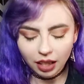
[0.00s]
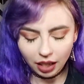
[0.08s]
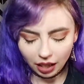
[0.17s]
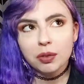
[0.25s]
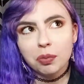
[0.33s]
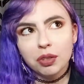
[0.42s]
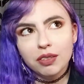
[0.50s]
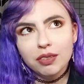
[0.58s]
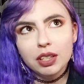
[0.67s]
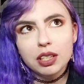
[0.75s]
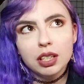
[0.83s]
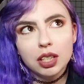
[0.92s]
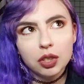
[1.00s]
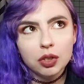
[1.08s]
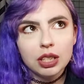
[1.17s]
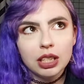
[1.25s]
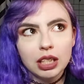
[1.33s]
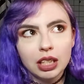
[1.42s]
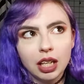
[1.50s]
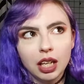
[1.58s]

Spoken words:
I was previously using